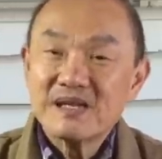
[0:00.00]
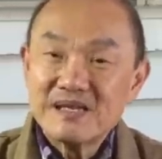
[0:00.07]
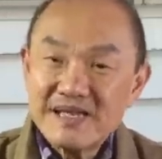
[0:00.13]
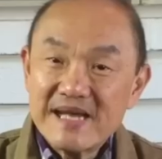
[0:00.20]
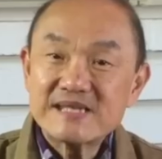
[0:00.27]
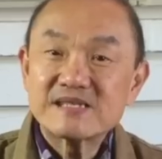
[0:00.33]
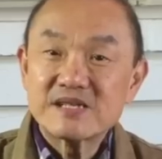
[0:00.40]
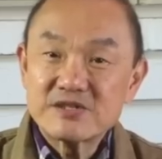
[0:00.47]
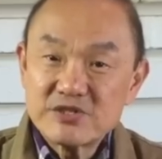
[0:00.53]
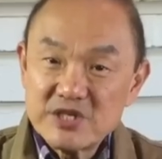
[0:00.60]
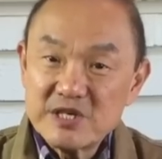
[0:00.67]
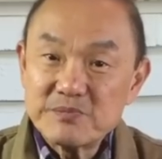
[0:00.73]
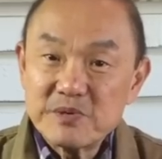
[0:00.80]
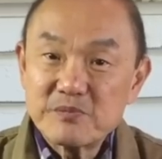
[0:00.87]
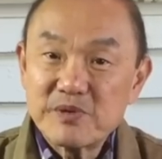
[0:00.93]
Lesser,
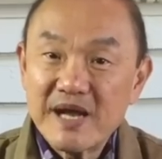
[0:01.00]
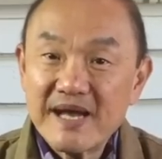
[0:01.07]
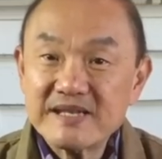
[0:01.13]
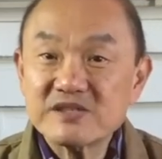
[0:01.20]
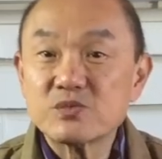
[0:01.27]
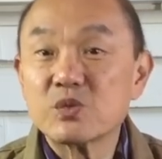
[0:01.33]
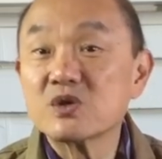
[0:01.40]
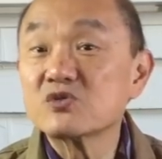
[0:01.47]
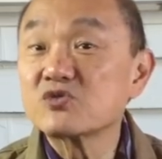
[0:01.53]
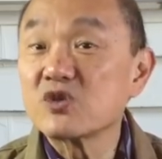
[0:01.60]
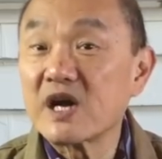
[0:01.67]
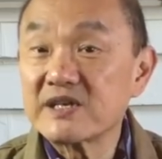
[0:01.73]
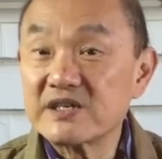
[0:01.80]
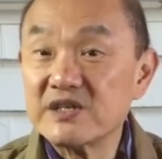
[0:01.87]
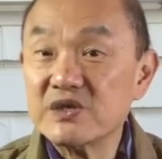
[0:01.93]
cheaper brands will
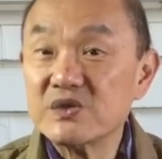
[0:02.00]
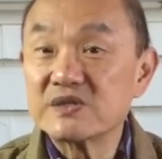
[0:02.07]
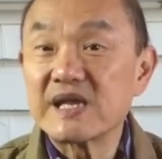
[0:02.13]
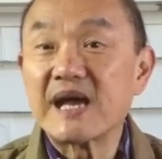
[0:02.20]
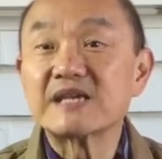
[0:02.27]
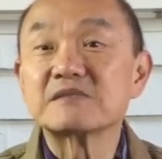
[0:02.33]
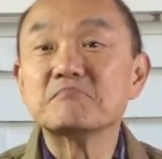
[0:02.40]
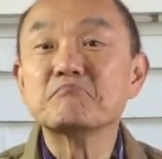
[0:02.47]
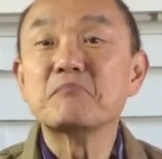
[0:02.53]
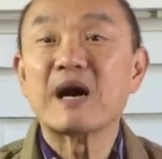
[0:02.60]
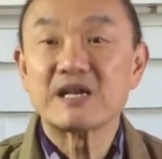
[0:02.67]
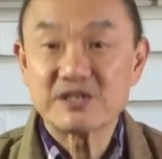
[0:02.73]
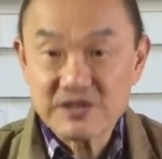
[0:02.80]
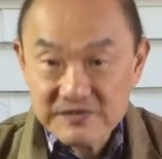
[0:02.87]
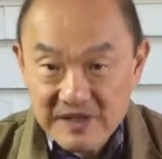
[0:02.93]
try to use as
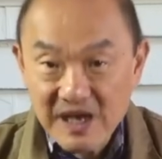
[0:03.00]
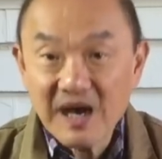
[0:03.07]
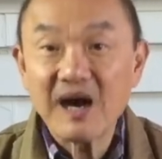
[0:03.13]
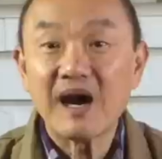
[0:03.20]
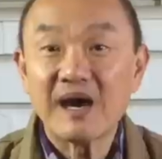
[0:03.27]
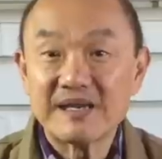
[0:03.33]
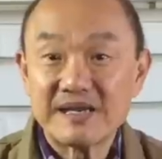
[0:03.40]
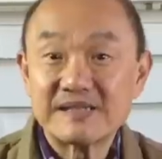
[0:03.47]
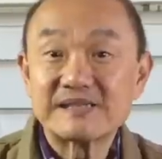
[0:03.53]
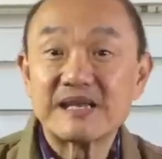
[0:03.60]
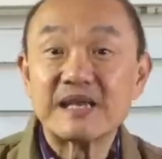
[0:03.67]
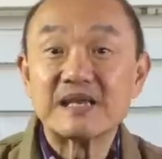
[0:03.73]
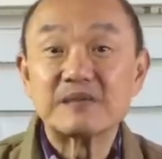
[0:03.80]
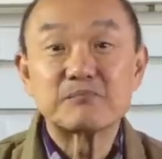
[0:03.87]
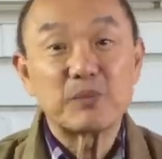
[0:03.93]
much of the hide as
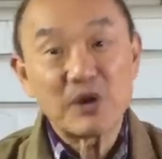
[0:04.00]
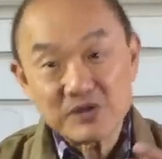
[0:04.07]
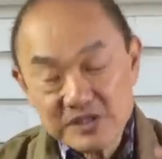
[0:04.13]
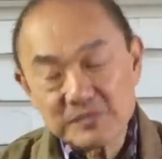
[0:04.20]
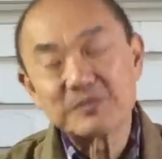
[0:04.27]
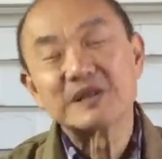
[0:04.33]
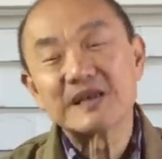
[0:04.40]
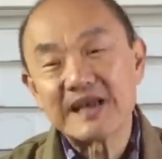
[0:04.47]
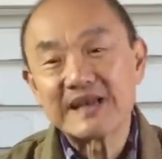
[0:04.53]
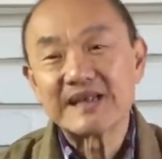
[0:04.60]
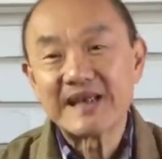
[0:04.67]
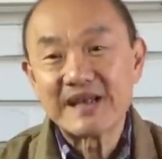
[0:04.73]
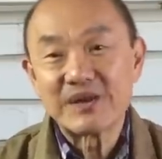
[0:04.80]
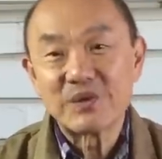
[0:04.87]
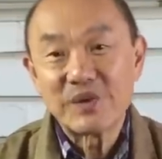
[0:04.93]
they possibly can
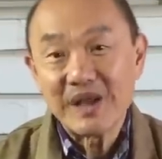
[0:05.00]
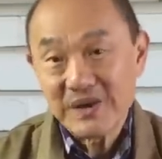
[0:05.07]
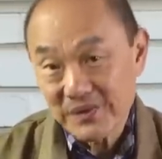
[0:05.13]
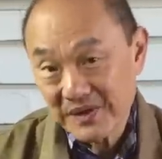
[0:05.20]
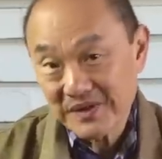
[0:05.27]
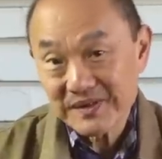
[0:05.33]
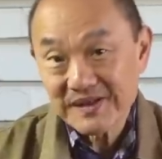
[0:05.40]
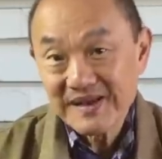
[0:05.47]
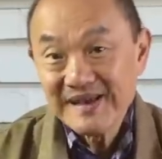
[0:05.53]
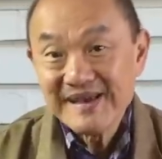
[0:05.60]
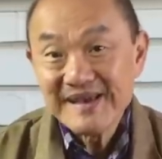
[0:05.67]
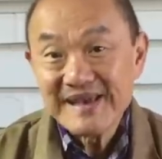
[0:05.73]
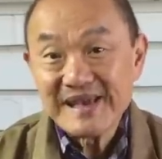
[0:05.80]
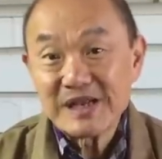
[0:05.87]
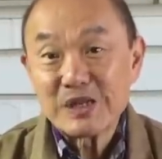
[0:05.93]
get away with,
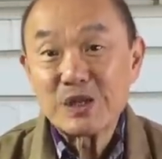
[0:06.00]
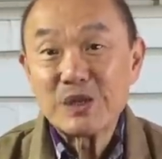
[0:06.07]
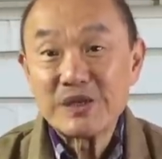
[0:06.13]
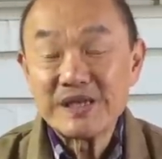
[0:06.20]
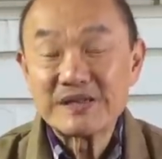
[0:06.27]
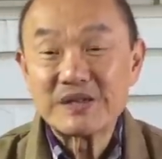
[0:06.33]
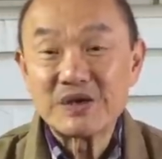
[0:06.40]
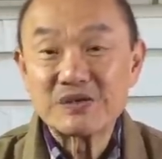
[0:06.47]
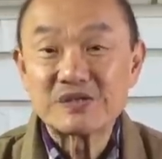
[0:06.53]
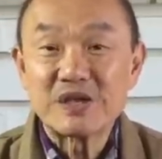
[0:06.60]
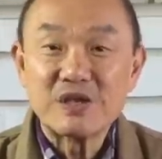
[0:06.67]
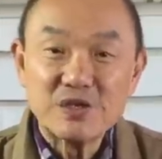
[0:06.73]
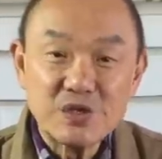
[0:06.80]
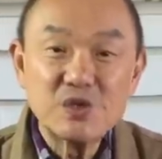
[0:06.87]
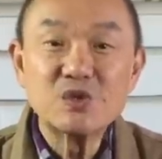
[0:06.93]
including
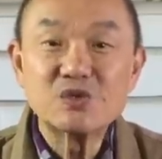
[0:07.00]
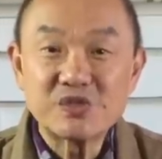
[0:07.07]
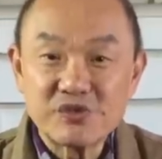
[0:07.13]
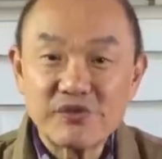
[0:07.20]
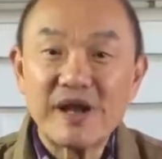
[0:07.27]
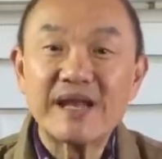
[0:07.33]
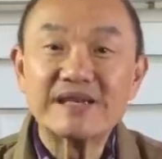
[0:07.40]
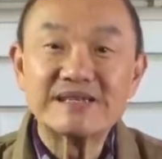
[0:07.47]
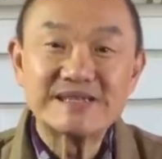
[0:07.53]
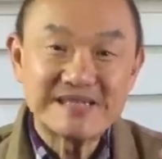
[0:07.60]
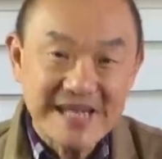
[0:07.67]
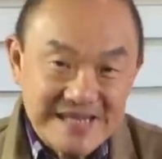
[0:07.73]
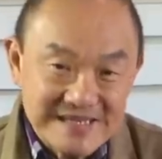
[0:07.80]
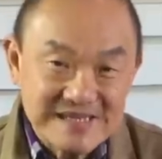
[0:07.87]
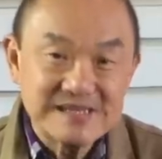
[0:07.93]
those loose-grain
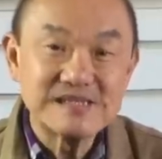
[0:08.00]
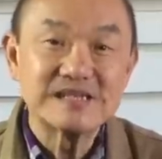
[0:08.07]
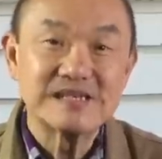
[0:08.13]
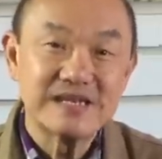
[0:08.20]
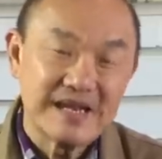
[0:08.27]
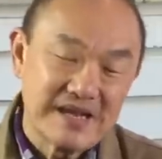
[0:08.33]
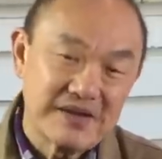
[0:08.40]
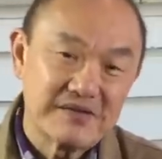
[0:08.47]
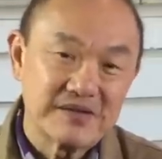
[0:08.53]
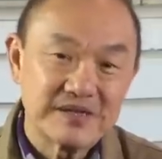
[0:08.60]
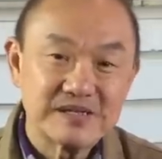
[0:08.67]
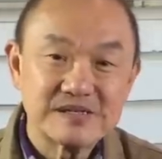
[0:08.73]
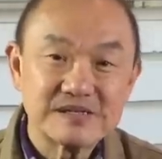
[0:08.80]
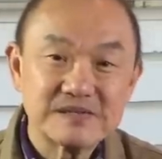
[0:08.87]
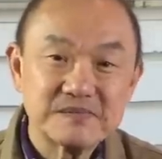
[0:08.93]
tendency
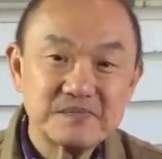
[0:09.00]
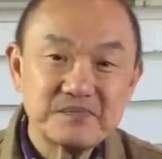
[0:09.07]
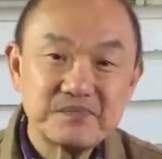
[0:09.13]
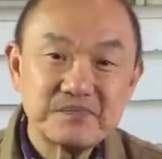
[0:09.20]
areas.